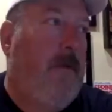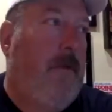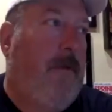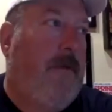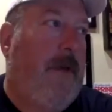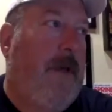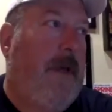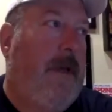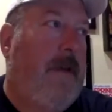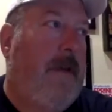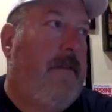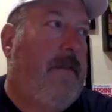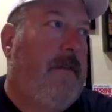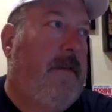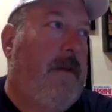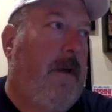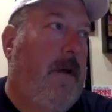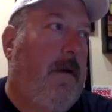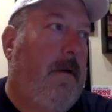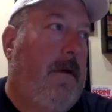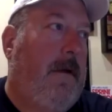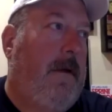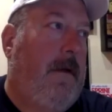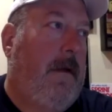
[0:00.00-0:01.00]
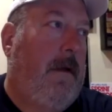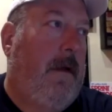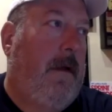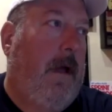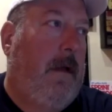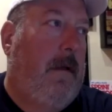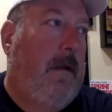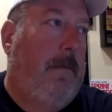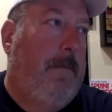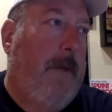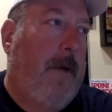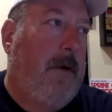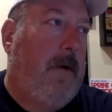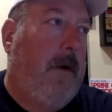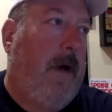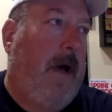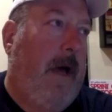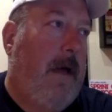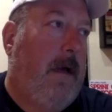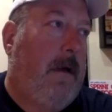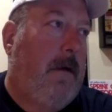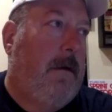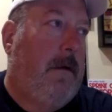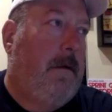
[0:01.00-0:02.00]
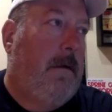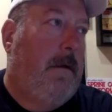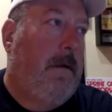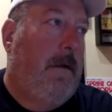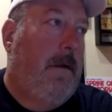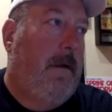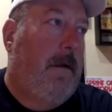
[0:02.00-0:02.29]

things. Mid Ohio